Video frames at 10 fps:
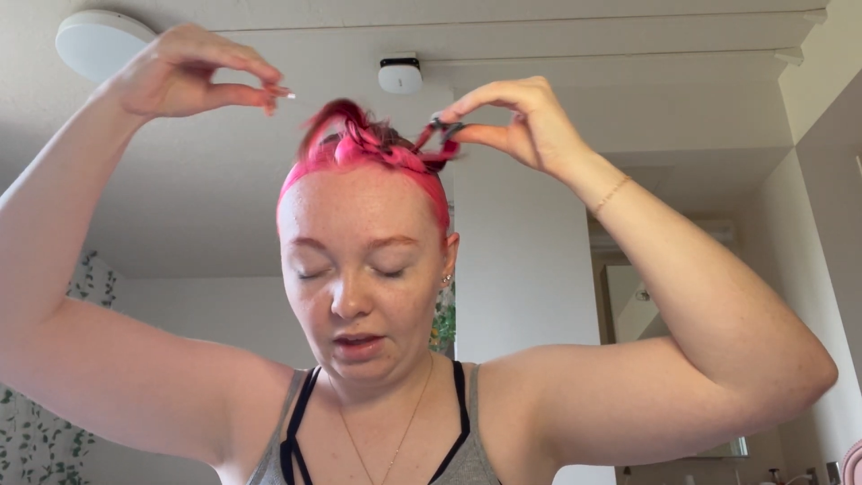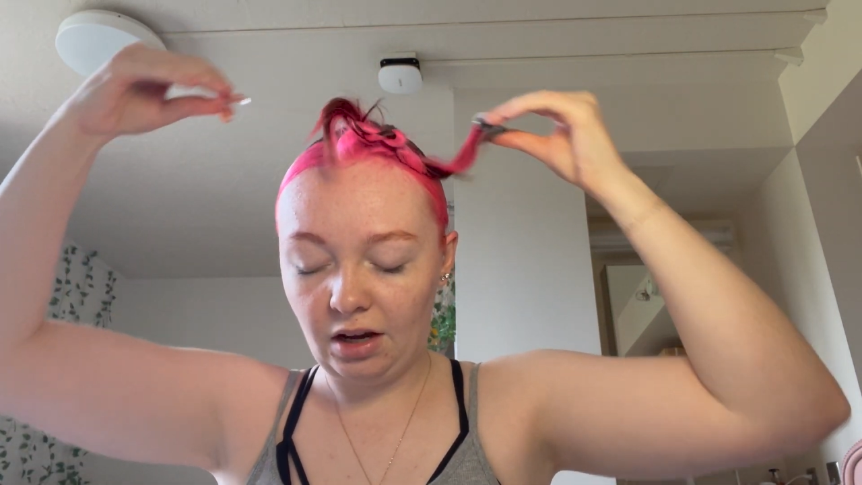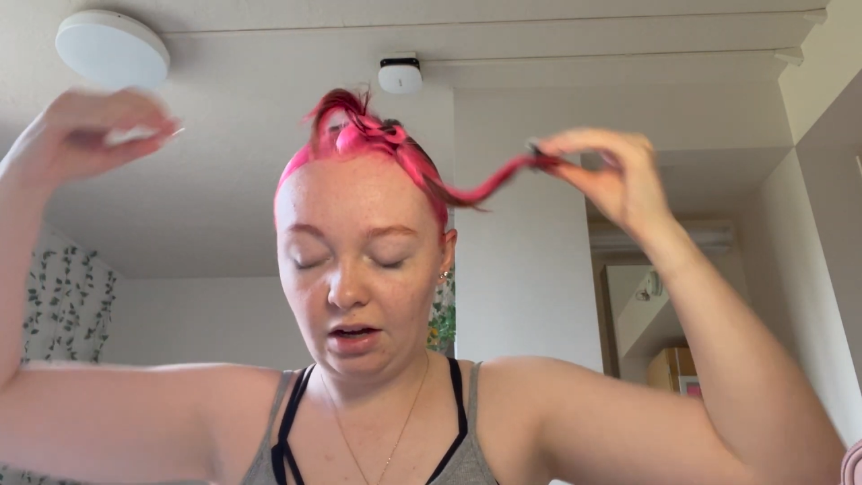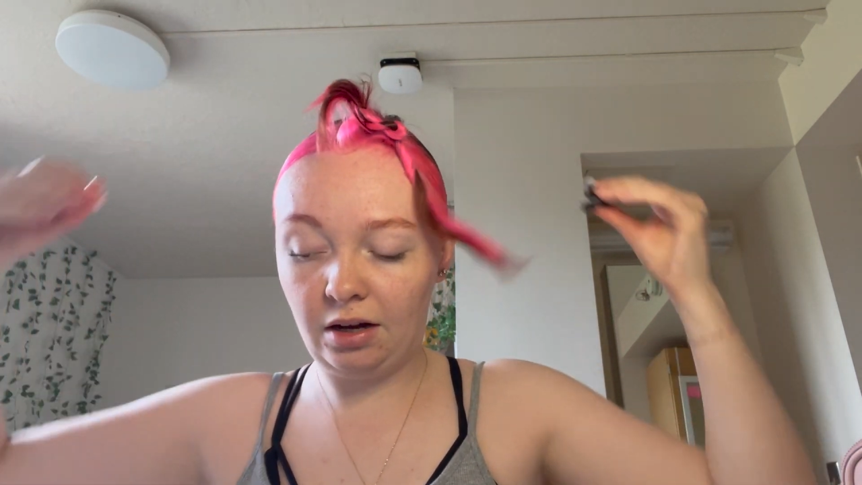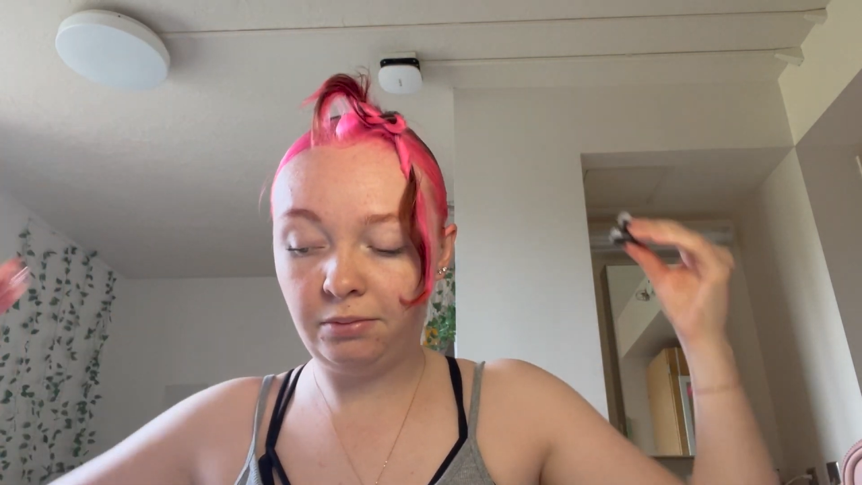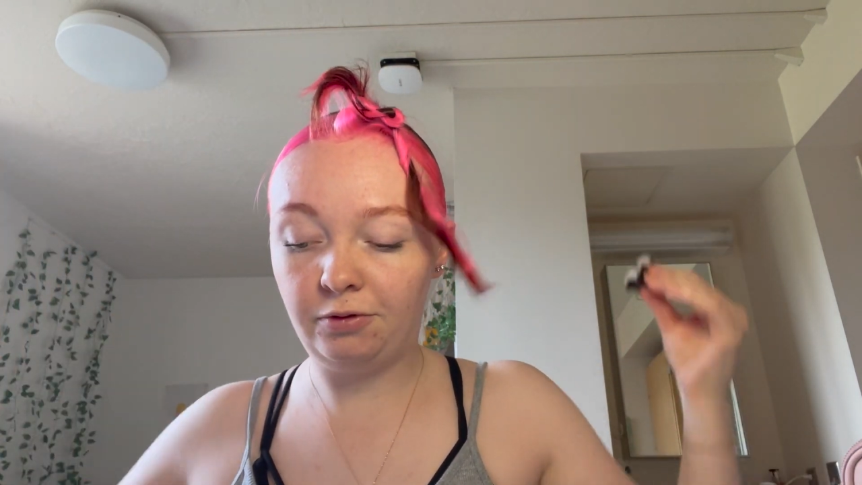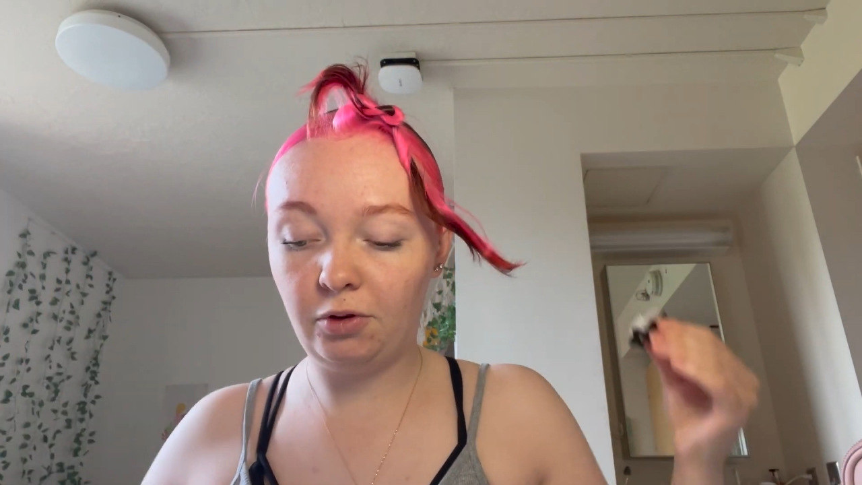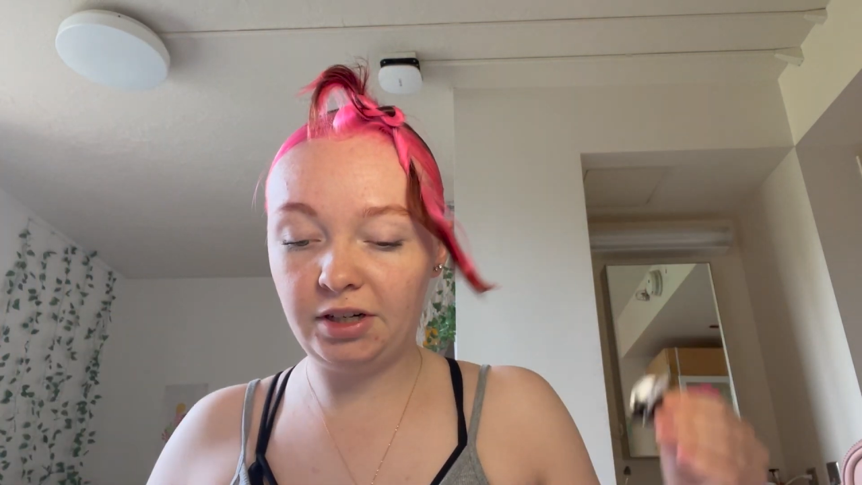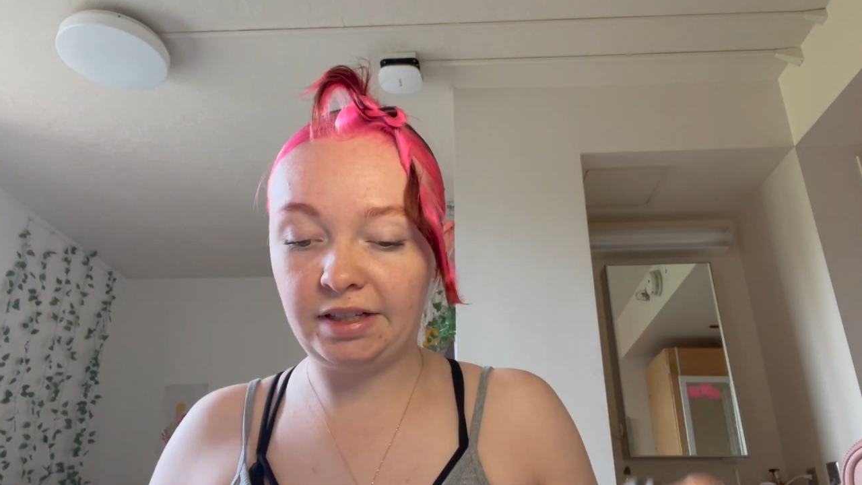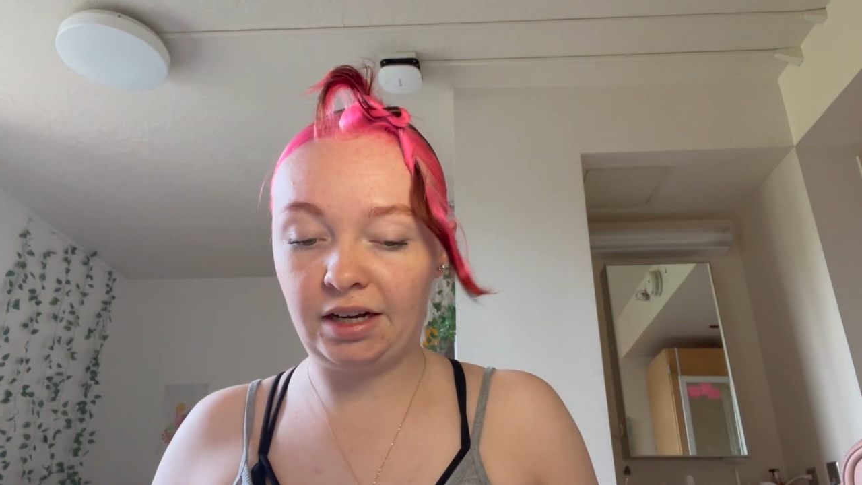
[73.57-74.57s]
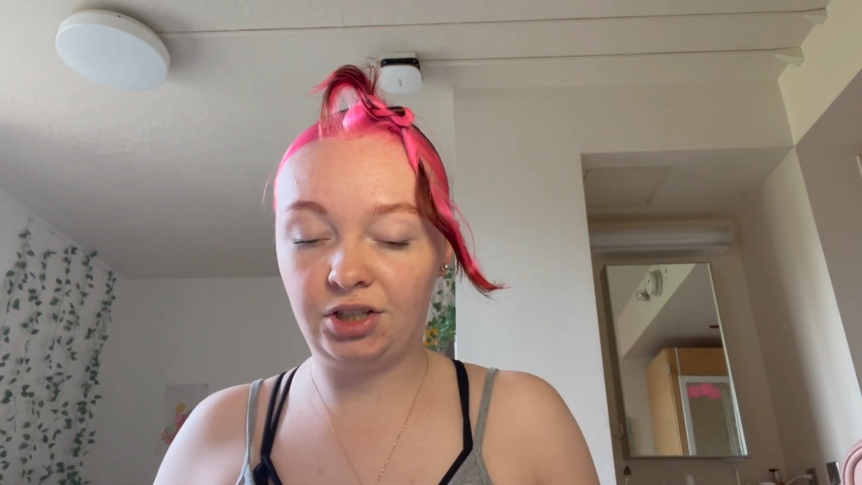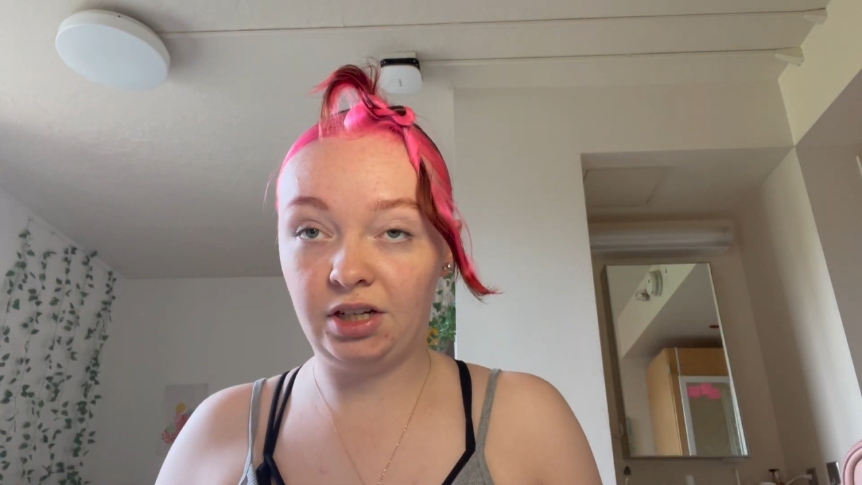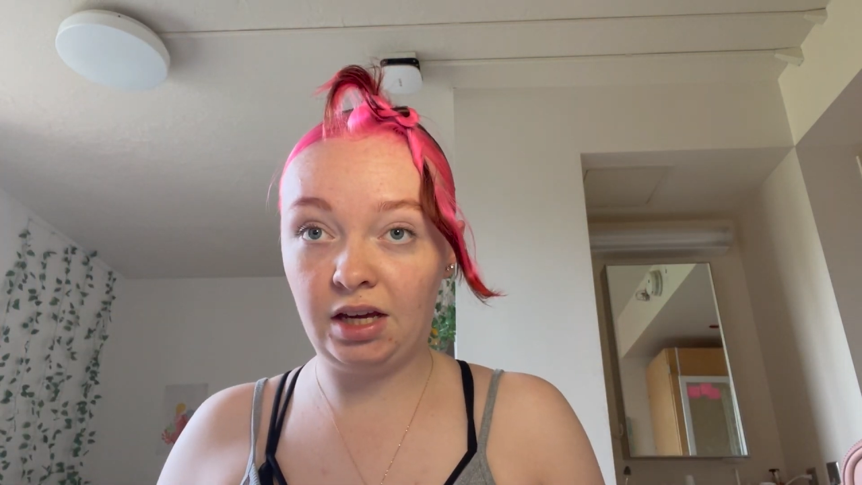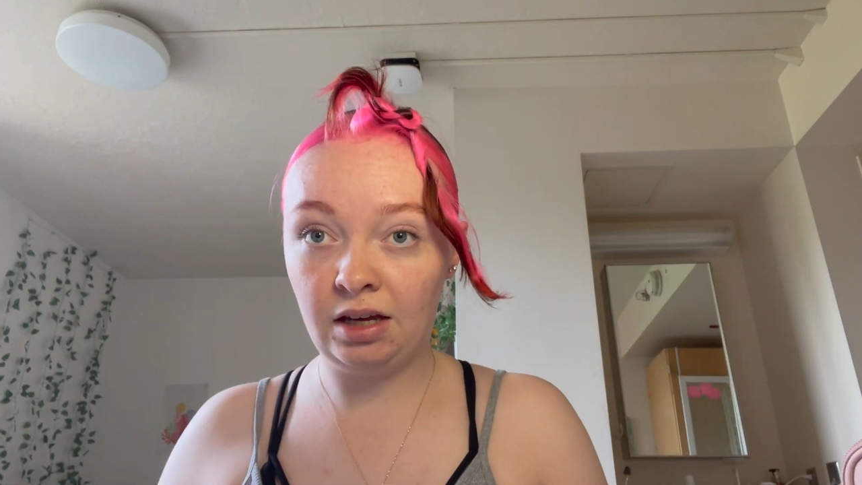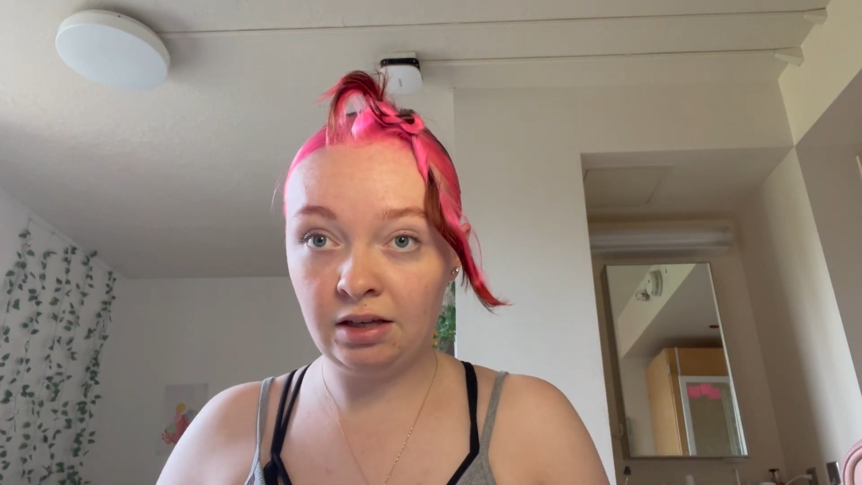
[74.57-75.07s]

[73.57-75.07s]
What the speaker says: For sectioning,